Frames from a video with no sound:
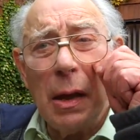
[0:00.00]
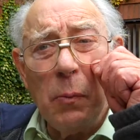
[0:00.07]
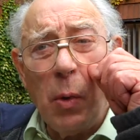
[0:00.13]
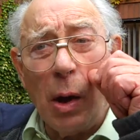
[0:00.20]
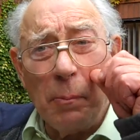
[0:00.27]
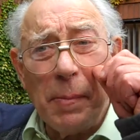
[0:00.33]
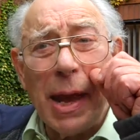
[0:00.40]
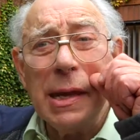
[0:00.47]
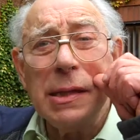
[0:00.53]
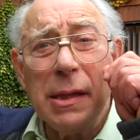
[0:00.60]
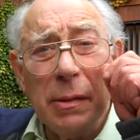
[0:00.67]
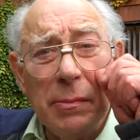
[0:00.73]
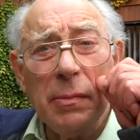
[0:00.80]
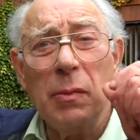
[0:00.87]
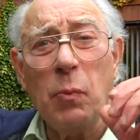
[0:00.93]
what made
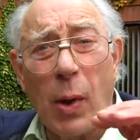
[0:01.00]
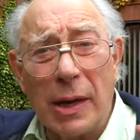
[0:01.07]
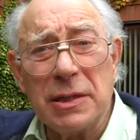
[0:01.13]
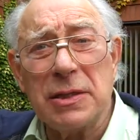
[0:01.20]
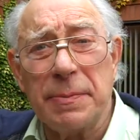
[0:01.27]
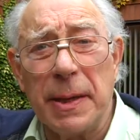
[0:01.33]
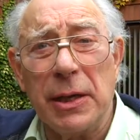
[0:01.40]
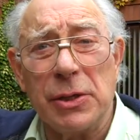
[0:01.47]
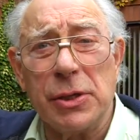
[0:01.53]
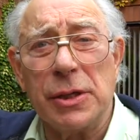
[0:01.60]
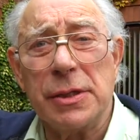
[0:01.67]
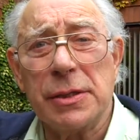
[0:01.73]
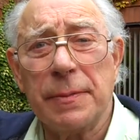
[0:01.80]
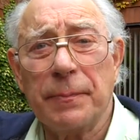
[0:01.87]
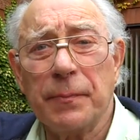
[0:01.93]
them one
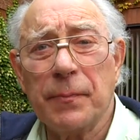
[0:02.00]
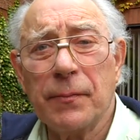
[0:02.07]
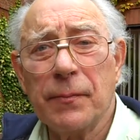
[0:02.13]
species.